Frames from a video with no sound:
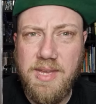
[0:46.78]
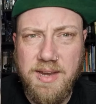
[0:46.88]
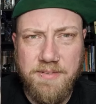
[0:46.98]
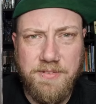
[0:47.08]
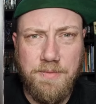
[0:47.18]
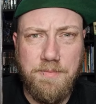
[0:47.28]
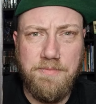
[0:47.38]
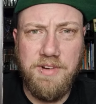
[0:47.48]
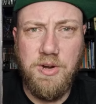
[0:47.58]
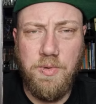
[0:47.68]
If you
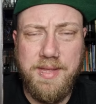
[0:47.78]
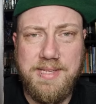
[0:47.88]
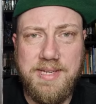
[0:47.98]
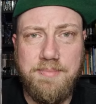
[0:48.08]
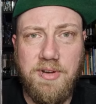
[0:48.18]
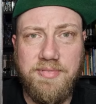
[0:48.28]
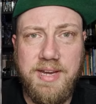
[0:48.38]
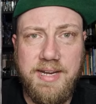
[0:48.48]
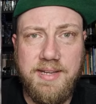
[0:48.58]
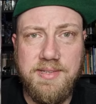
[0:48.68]
recall, these are Moff
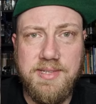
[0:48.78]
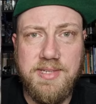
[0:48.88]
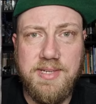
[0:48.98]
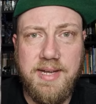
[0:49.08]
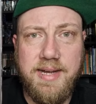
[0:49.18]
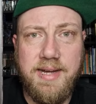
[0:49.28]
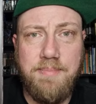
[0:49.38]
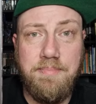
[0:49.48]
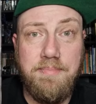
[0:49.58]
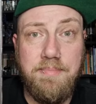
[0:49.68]
Gideon's uh,
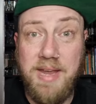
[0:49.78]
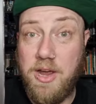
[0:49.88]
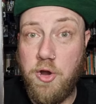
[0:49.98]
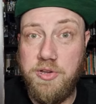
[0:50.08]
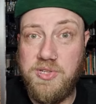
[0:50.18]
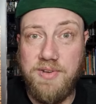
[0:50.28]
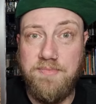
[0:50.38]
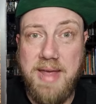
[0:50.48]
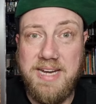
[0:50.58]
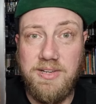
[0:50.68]
own sort of
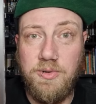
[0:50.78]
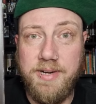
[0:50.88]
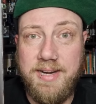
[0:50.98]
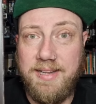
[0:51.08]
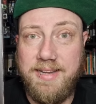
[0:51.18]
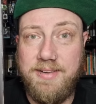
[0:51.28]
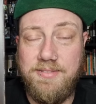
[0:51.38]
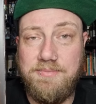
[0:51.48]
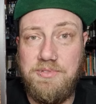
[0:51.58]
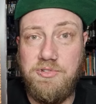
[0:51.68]
Mandalorian elite
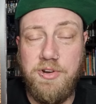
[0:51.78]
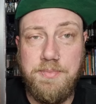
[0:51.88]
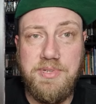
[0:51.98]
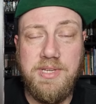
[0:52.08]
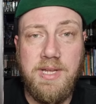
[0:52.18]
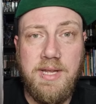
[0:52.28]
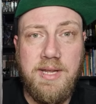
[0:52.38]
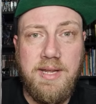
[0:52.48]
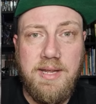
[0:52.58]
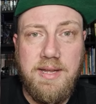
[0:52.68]
troops.
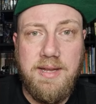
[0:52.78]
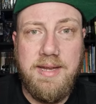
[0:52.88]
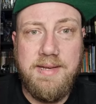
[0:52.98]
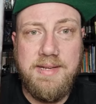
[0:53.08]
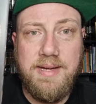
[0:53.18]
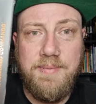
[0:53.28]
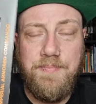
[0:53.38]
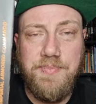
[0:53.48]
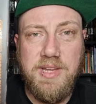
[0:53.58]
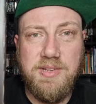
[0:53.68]
And uh,
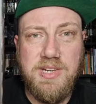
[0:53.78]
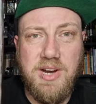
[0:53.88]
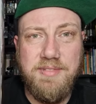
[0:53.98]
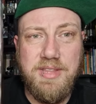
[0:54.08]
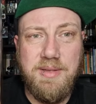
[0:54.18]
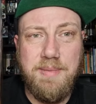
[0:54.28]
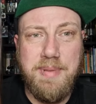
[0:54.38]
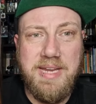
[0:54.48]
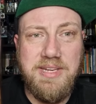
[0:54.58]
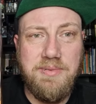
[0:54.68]
you know, I was kind of of the
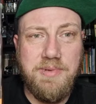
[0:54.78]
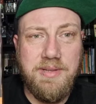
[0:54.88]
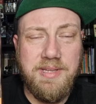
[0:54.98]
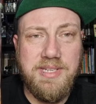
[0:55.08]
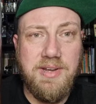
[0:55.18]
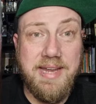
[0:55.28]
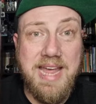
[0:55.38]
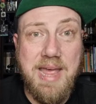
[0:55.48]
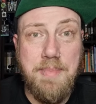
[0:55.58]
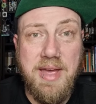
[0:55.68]
opinion when this guy
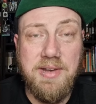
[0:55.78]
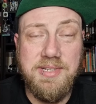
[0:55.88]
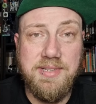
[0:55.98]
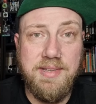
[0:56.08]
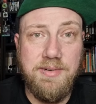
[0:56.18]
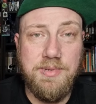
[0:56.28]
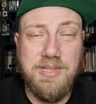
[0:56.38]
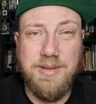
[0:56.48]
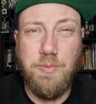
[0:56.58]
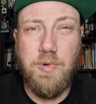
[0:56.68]
came out that it was
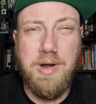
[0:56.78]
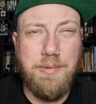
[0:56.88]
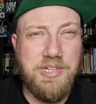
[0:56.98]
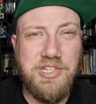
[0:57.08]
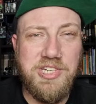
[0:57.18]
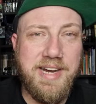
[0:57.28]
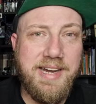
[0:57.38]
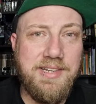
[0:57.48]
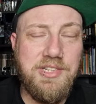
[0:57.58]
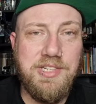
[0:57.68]
like, why would you
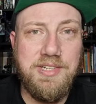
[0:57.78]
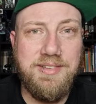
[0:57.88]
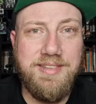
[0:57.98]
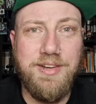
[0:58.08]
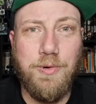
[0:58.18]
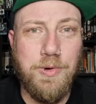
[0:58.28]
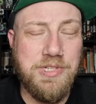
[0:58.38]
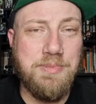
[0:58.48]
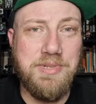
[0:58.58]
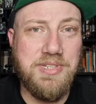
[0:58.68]
change the
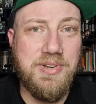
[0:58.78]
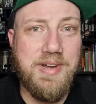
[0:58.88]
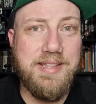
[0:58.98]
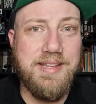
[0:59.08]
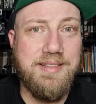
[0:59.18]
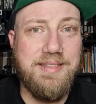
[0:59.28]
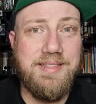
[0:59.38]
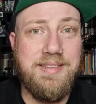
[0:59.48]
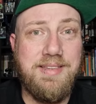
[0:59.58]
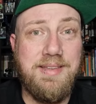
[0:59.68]
awesome design that
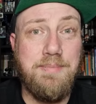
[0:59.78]
the